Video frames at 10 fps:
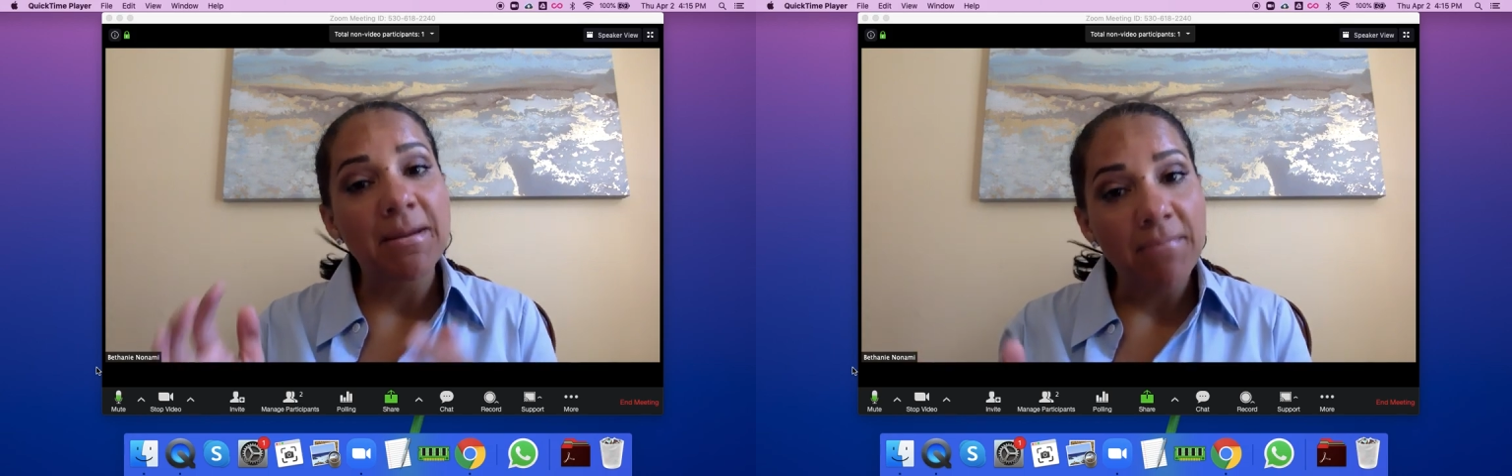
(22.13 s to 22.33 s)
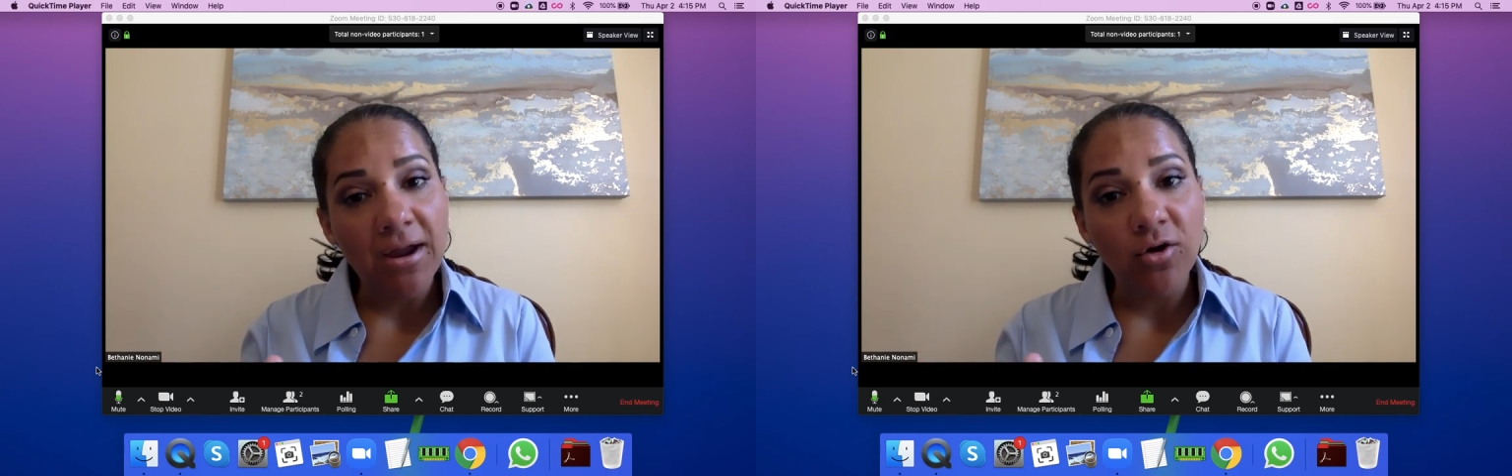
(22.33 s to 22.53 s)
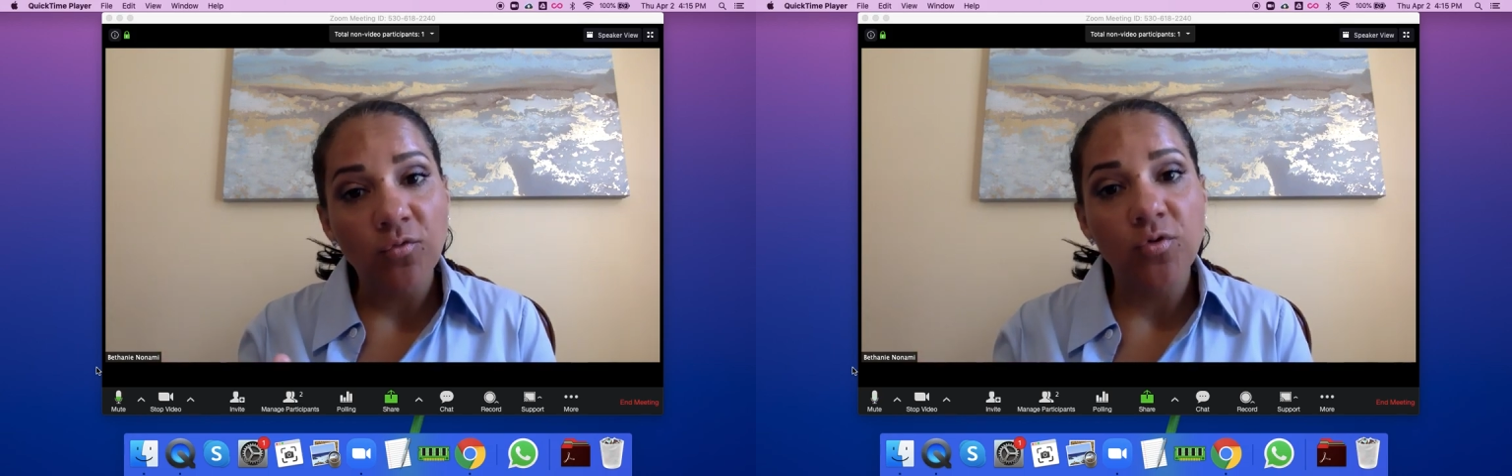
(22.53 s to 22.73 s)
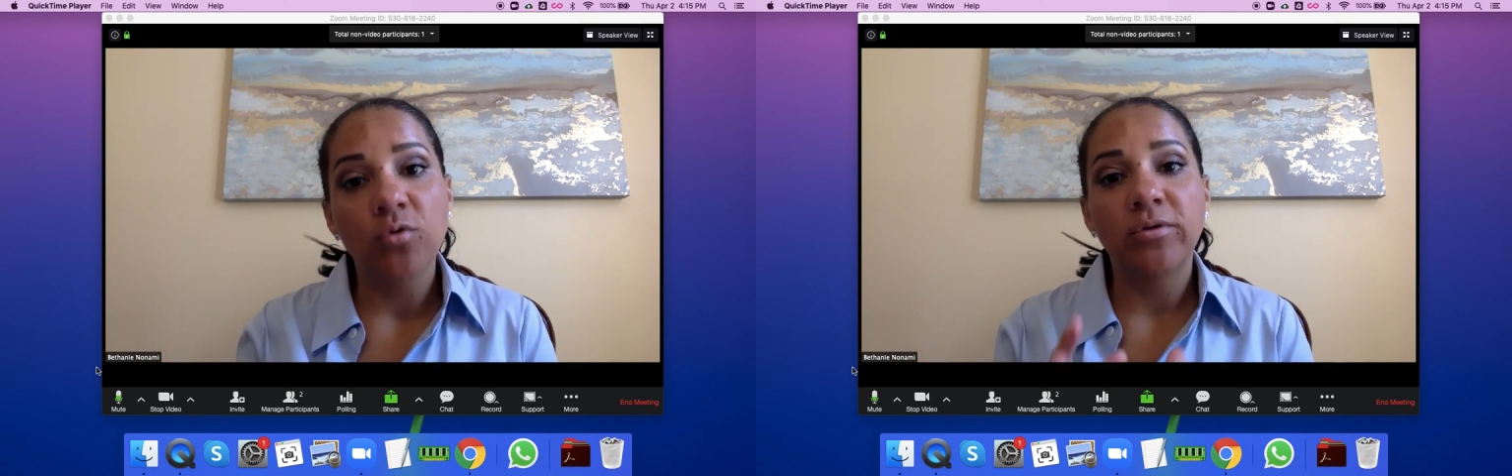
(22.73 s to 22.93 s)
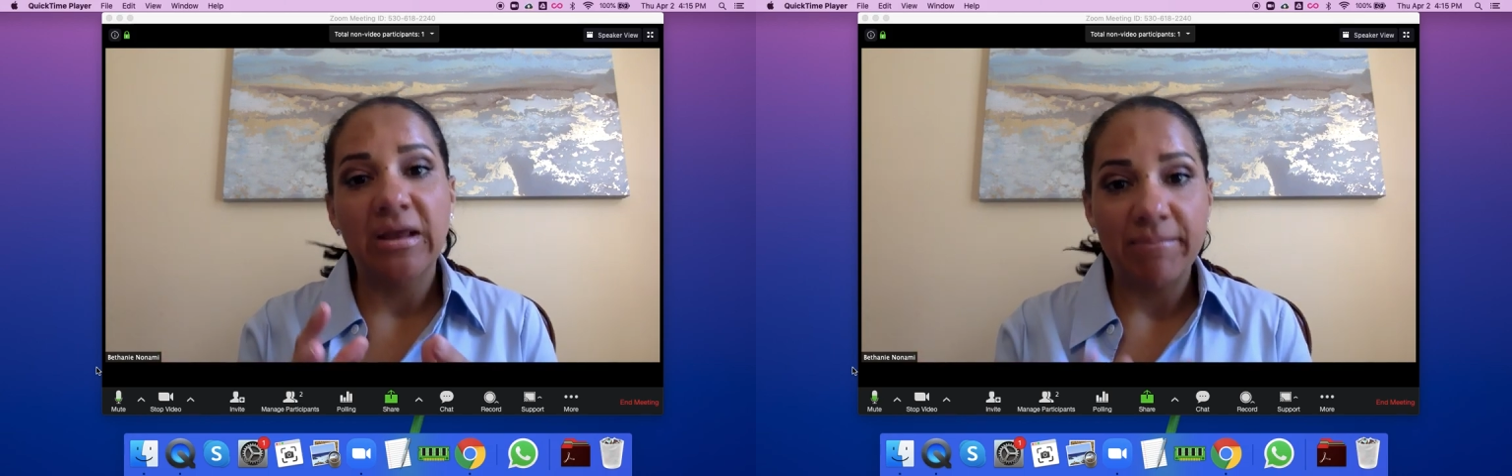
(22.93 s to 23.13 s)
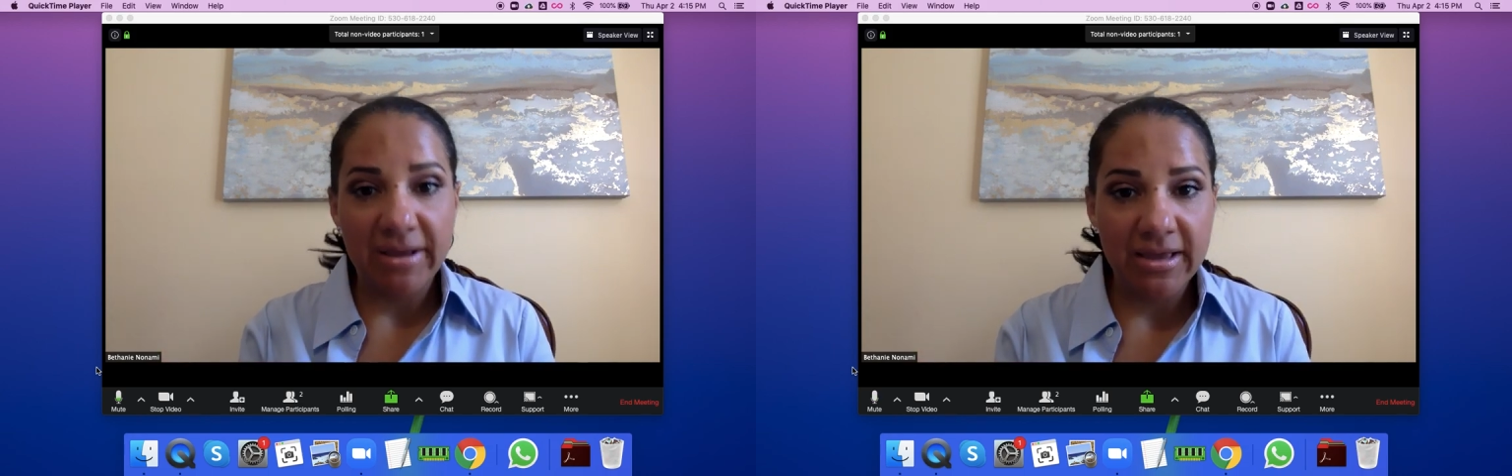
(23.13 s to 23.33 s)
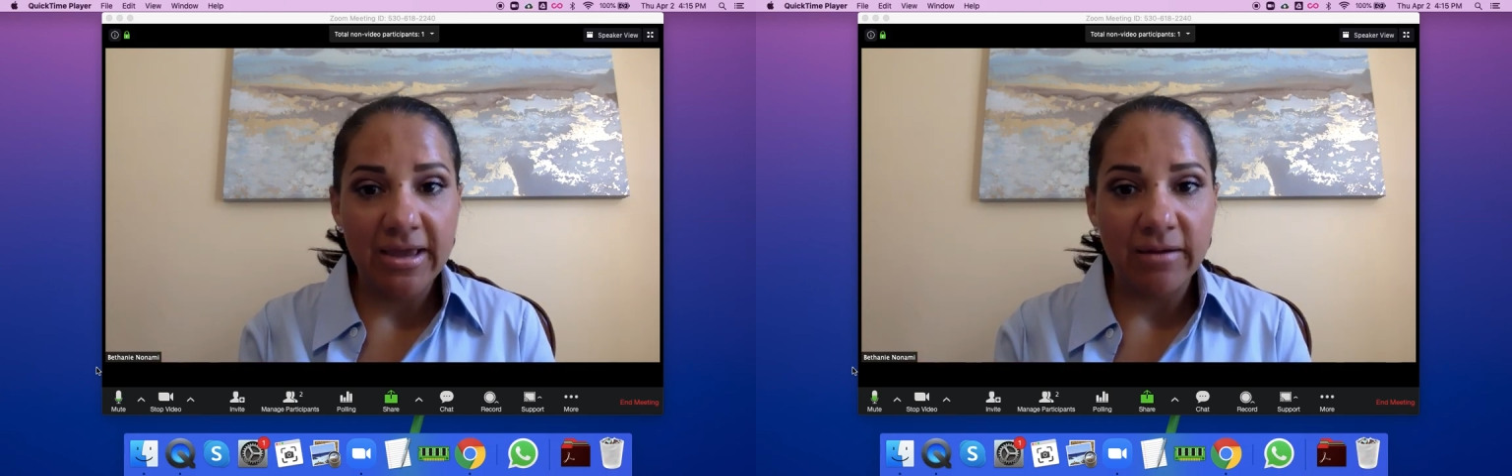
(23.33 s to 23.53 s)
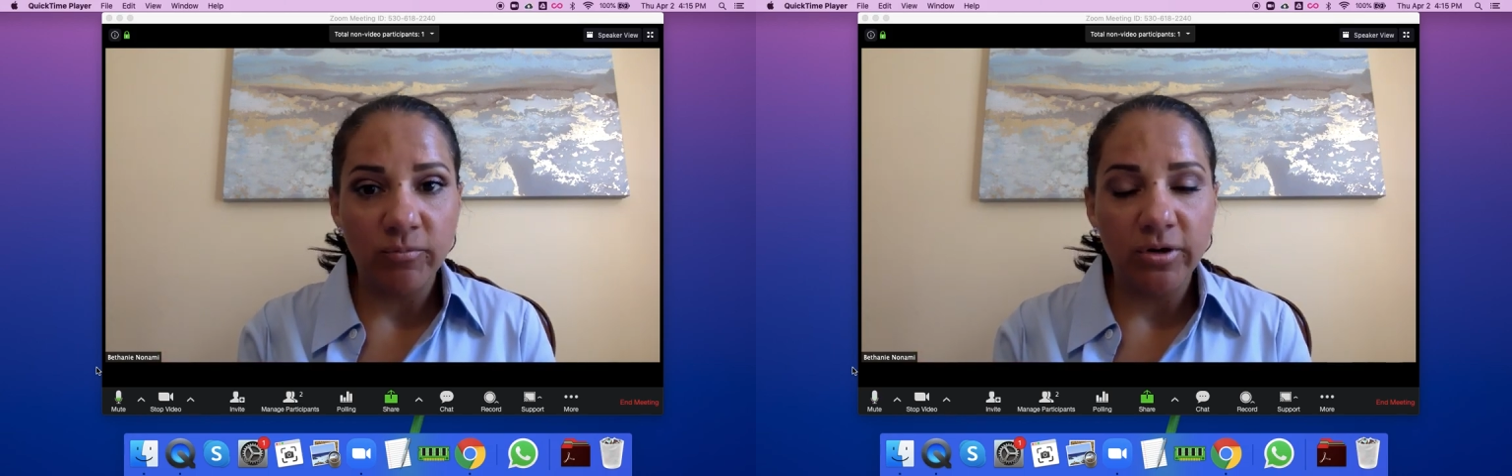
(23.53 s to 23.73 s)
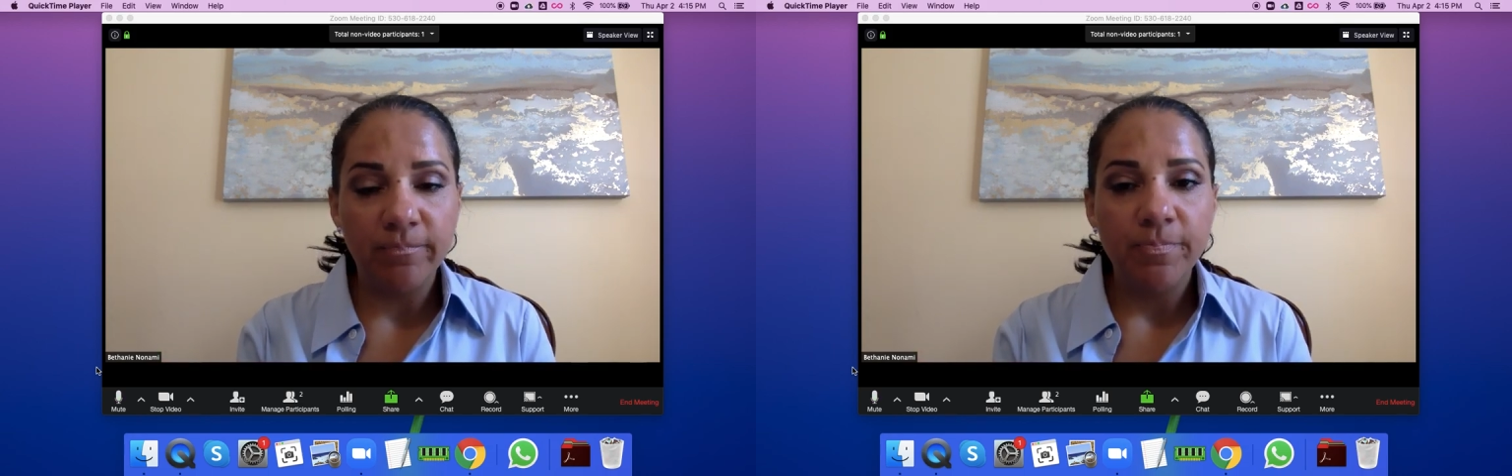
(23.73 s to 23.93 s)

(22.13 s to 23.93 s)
microphone and my camera.